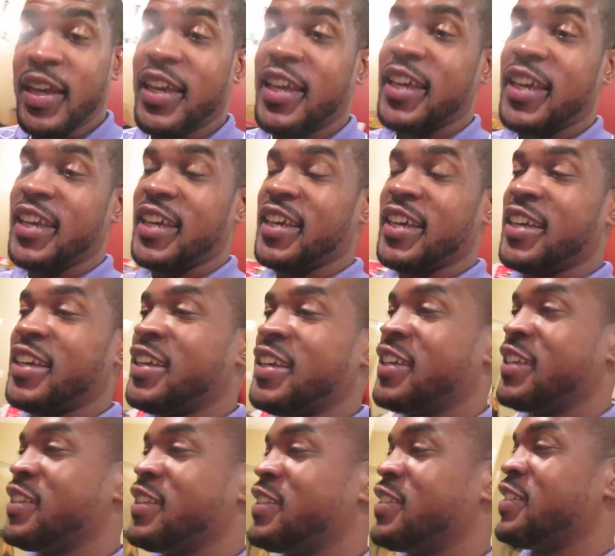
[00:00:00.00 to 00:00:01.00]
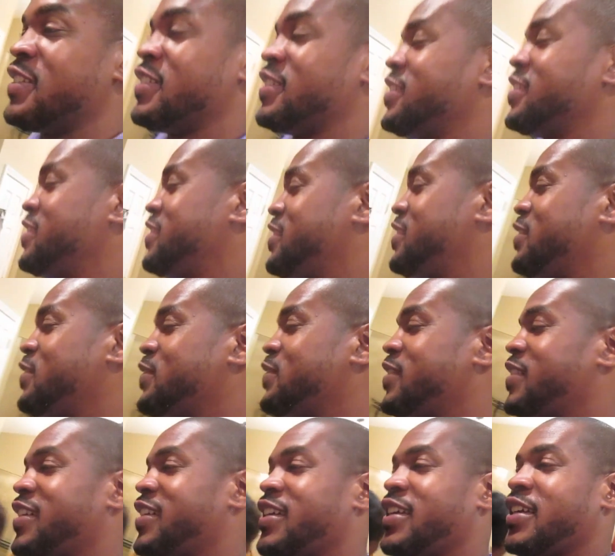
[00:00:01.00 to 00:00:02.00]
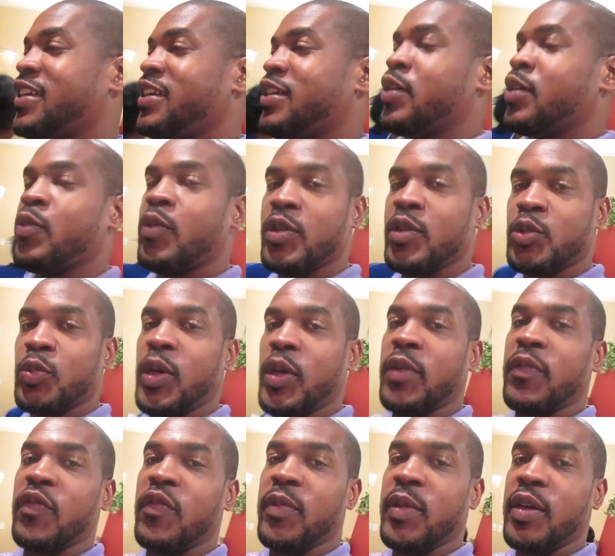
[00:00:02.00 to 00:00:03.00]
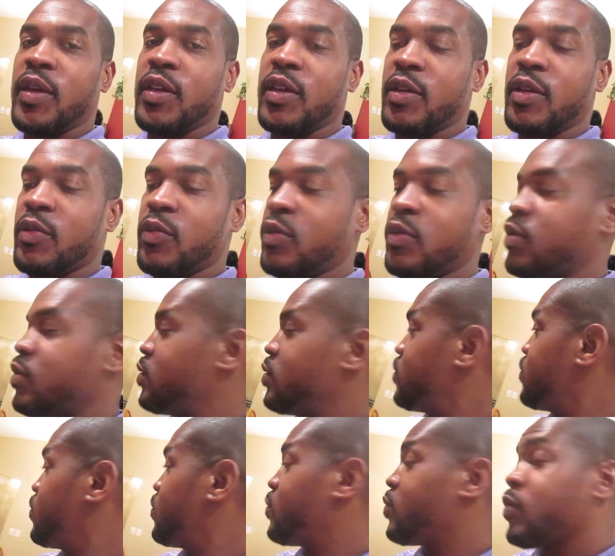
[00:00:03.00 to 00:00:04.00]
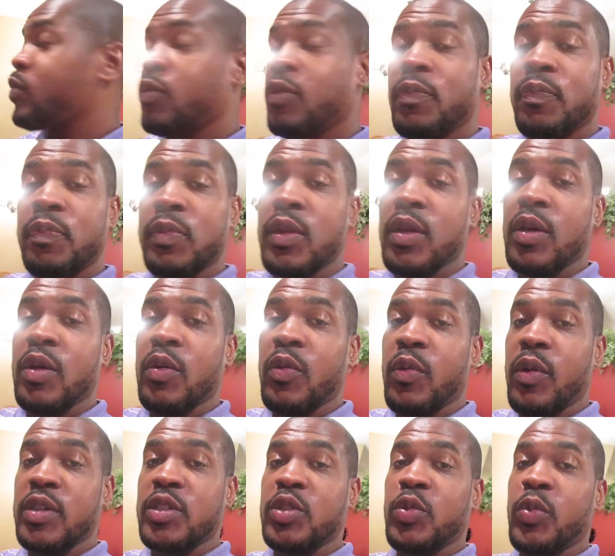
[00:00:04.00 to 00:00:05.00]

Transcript: Mm-hmm, so, Once a mm-hmm. week for me. How was work you work, my Once